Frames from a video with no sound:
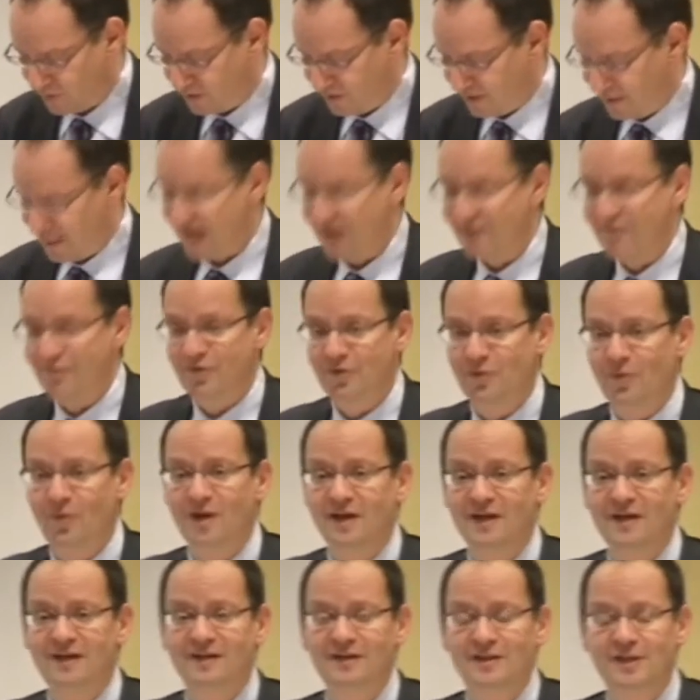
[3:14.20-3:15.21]
that
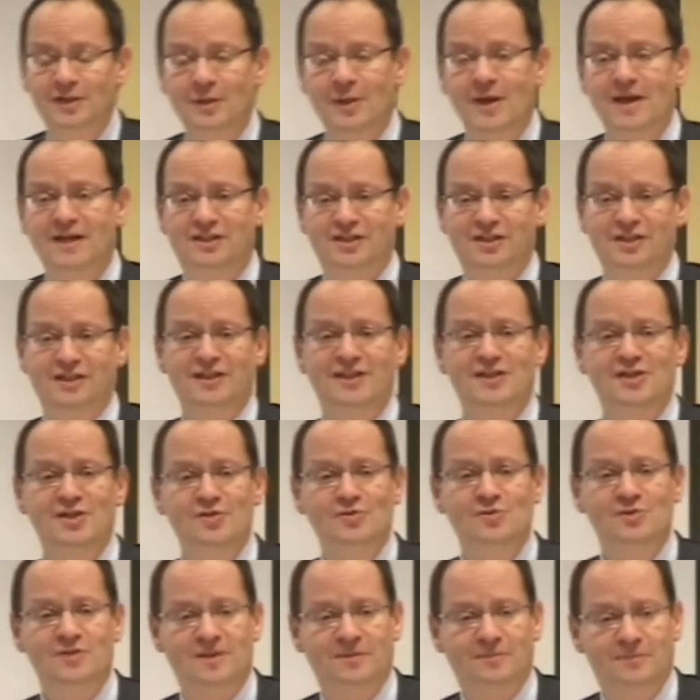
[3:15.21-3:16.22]
everyone who actually knew
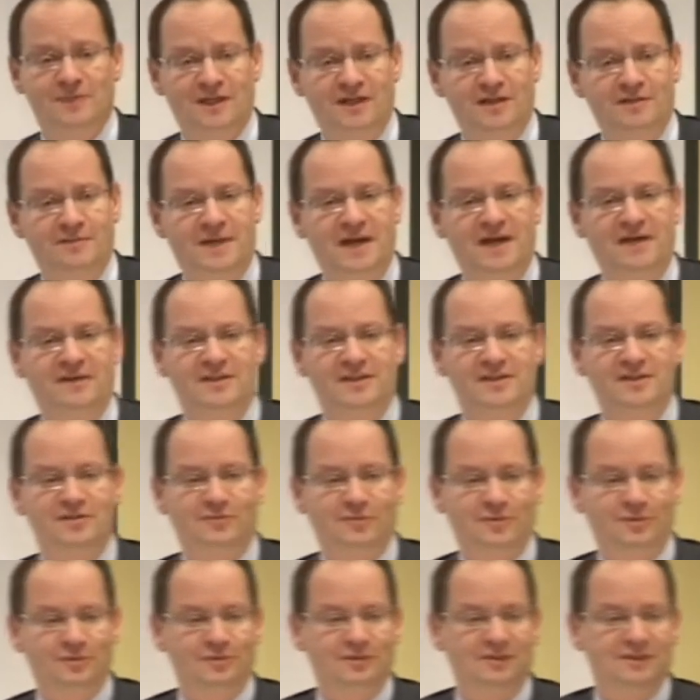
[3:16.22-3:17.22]
something about these
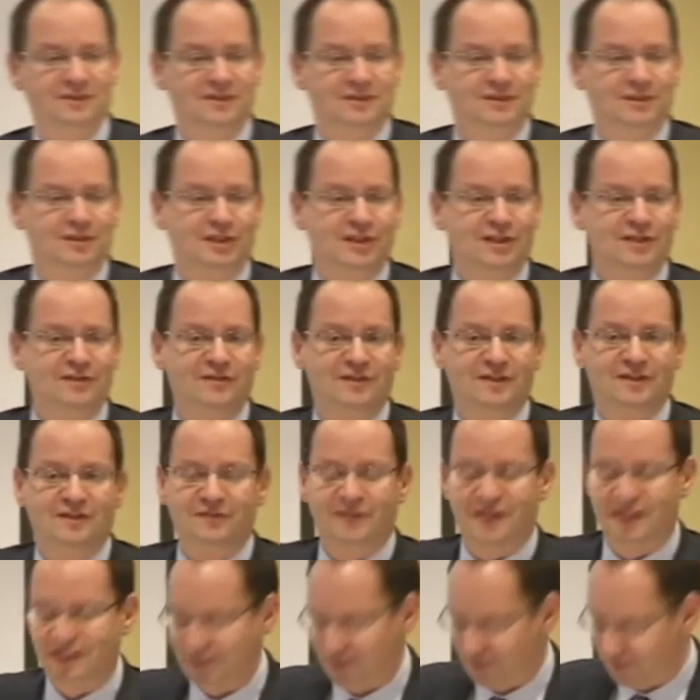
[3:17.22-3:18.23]
rules, the Geneva
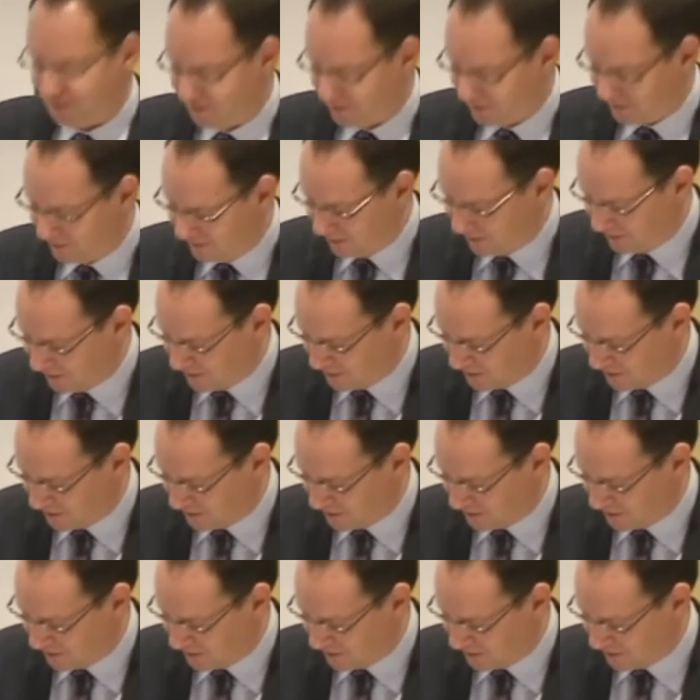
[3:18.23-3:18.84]
Conventions and